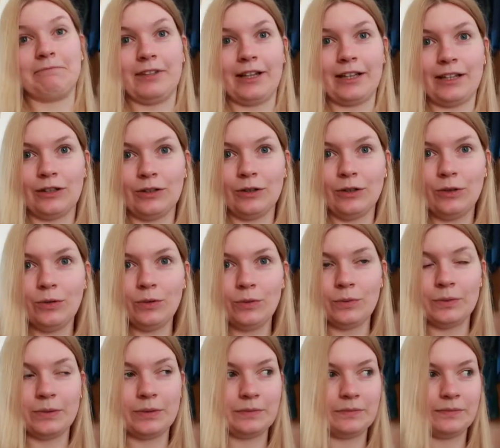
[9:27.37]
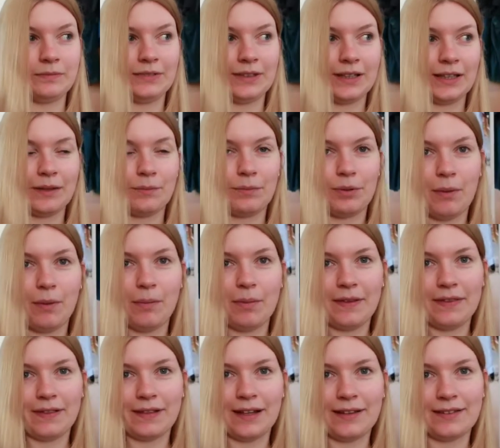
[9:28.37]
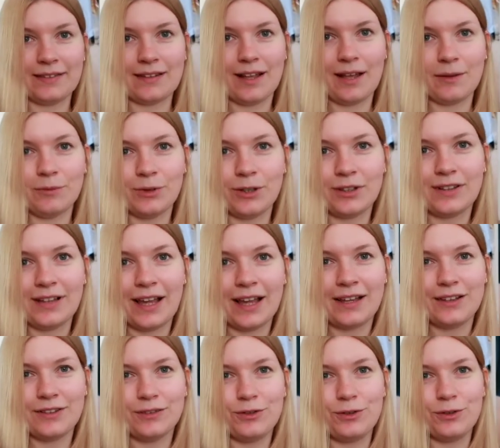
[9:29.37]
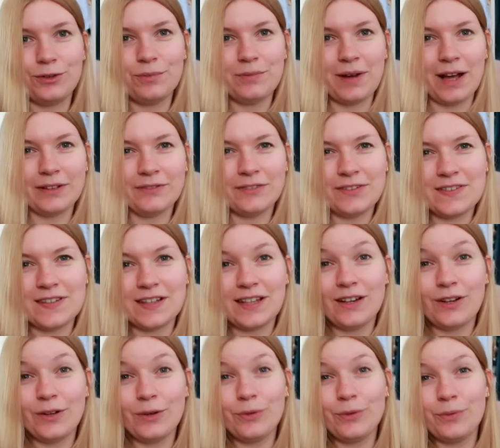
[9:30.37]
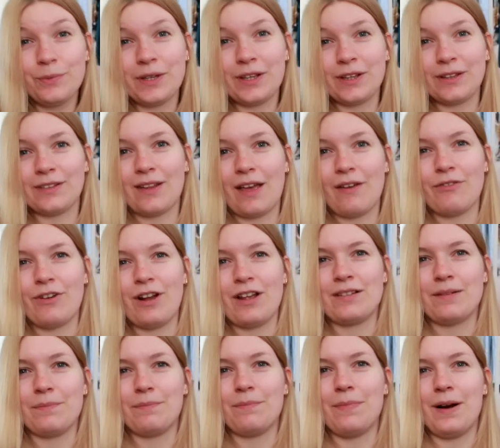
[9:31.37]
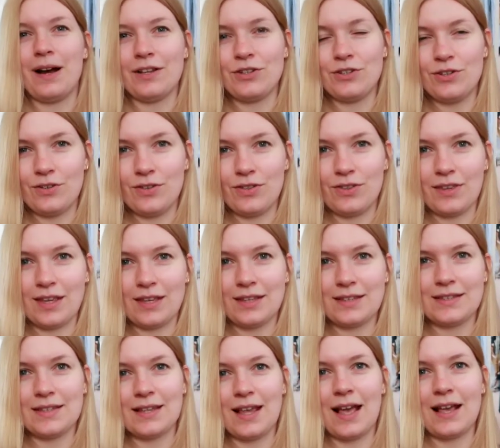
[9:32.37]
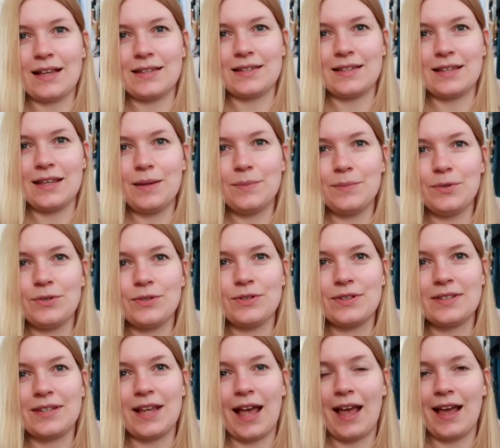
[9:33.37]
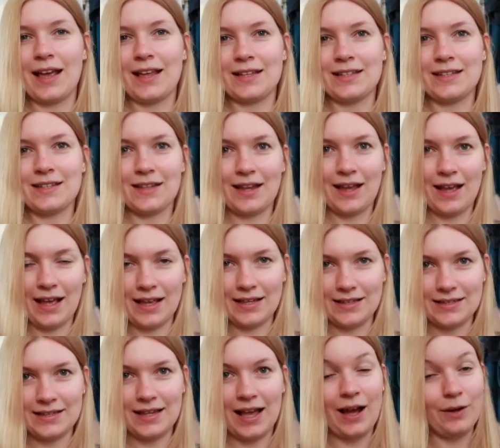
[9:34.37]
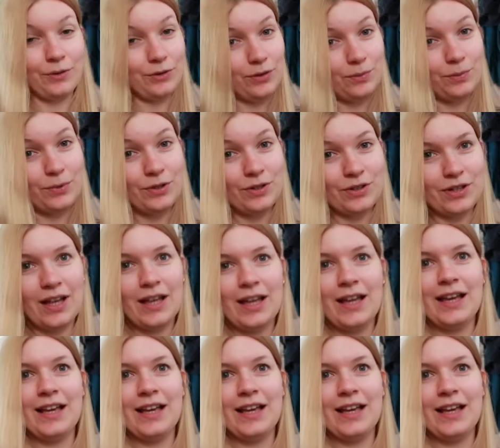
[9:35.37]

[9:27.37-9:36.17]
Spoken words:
I don't know, like probably the last time was like 2 months ago, because I've read a bunch of things as ebooks and as audiobook,